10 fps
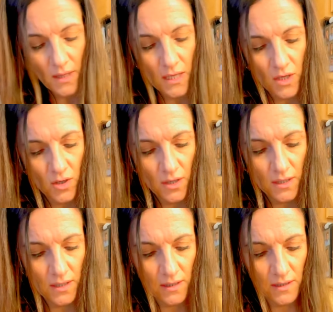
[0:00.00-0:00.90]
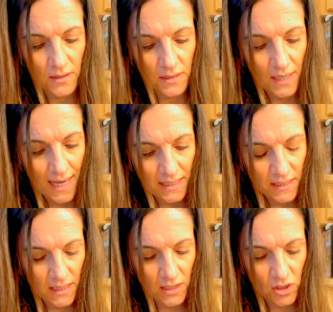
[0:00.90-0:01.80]
good side
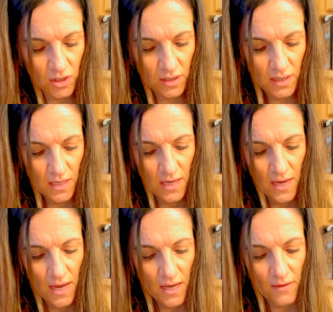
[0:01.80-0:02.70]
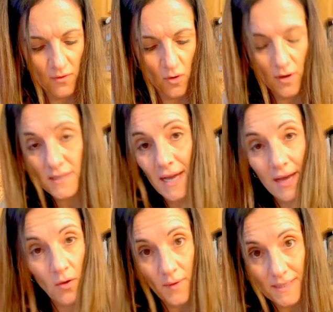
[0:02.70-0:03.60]
dish. And of course, I
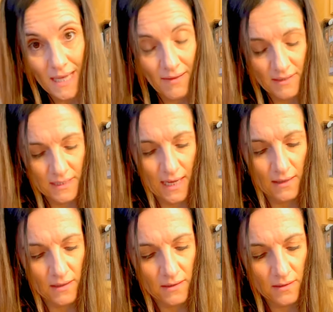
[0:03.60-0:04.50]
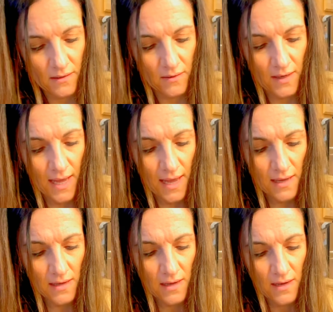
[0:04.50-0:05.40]
always have a salad, okay?
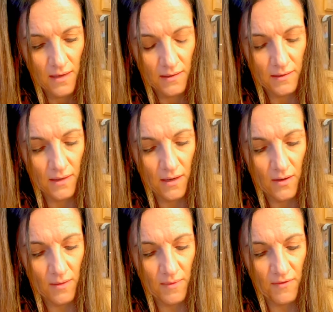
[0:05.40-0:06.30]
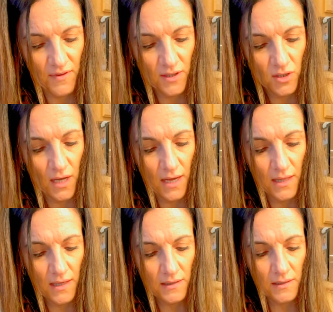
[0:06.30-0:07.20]
So I'm gonna finish cutting
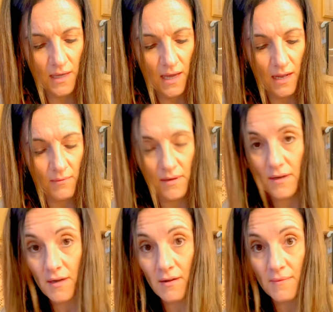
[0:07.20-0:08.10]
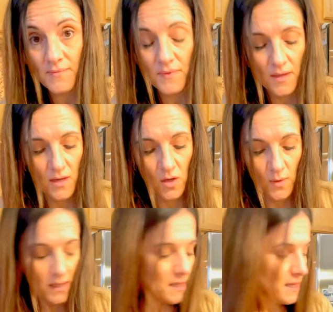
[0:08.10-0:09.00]
this and I'm gonna quickly